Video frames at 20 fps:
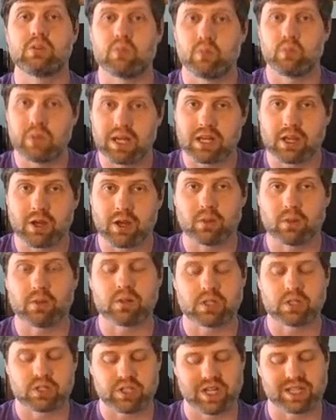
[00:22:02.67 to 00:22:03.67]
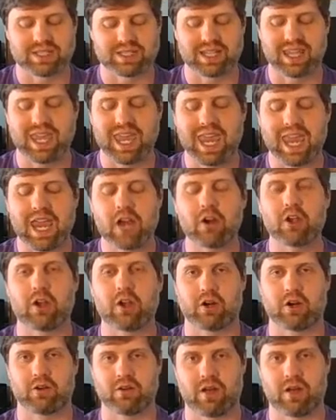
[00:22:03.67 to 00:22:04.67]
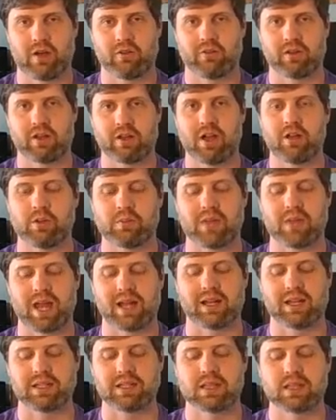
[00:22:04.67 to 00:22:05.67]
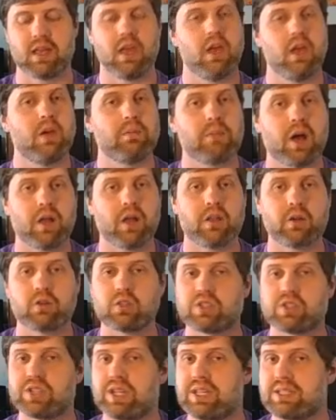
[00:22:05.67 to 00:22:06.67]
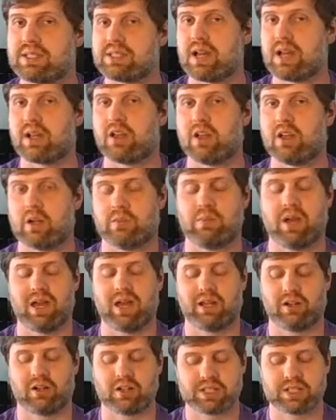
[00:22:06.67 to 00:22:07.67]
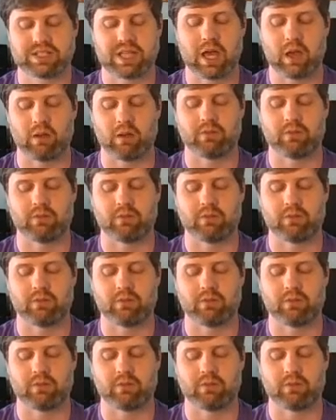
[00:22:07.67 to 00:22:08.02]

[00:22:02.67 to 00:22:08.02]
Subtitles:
we know she is a carrier of color blindness, although she is not colorblind herself.